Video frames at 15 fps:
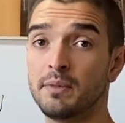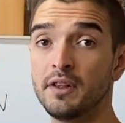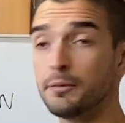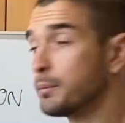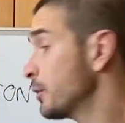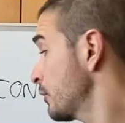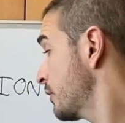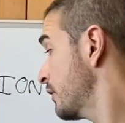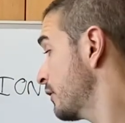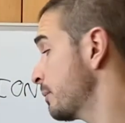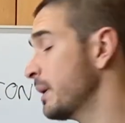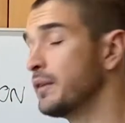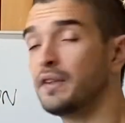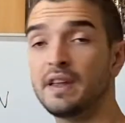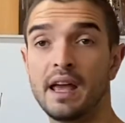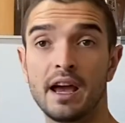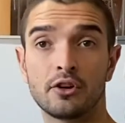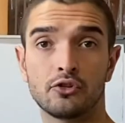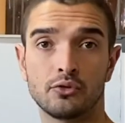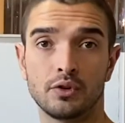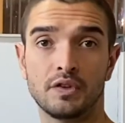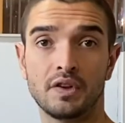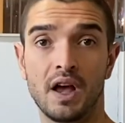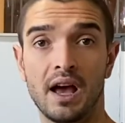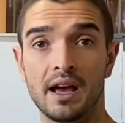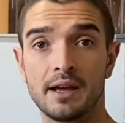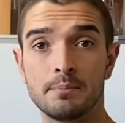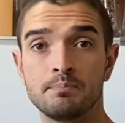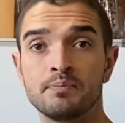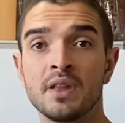This person spends the extra
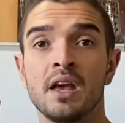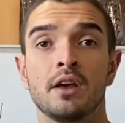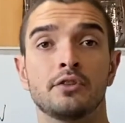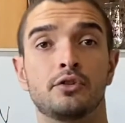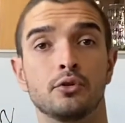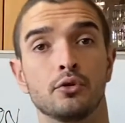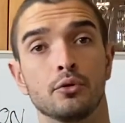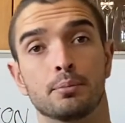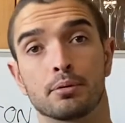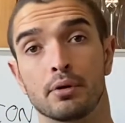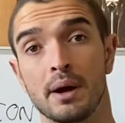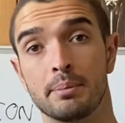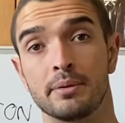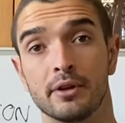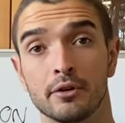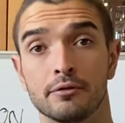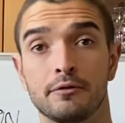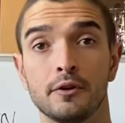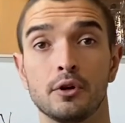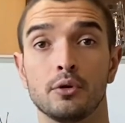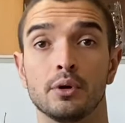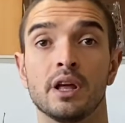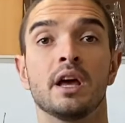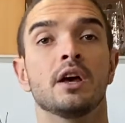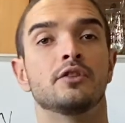time to prep their food,